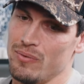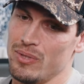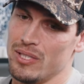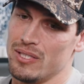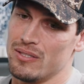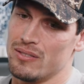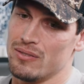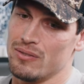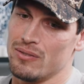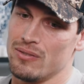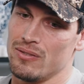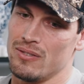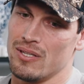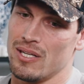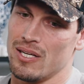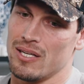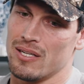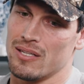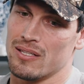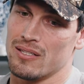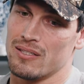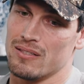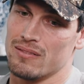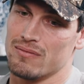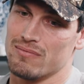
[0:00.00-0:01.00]
We do
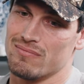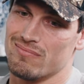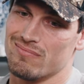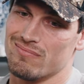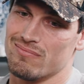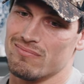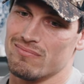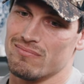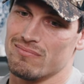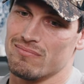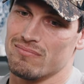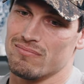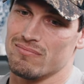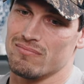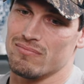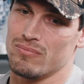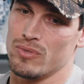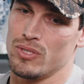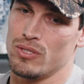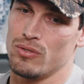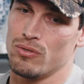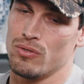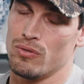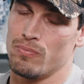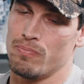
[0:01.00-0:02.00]
like
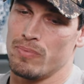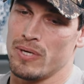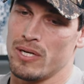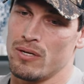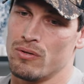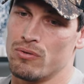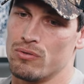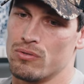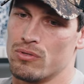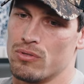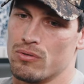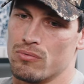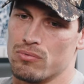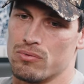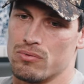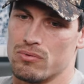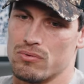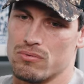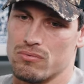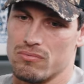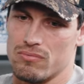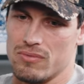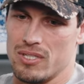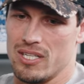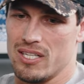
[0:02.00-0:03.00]
we do apparel
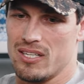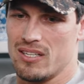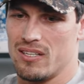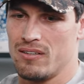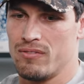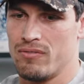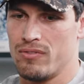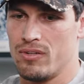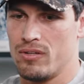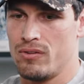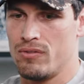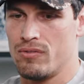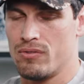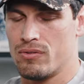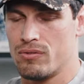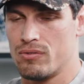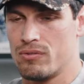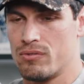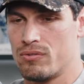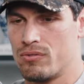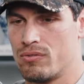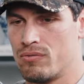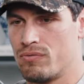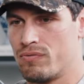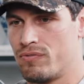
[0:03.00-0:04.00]
drops like every
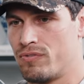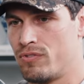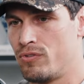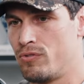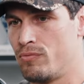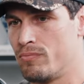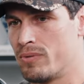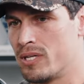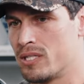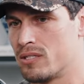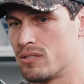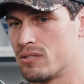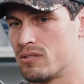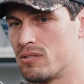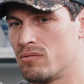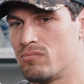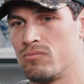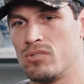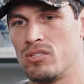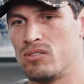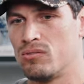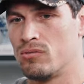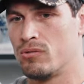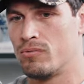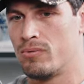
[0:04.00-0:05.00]
few months,
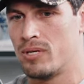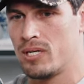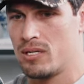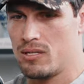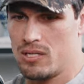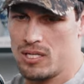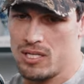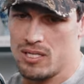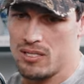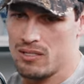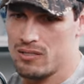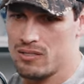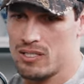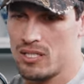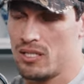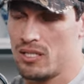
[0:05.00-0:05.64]
and we do about like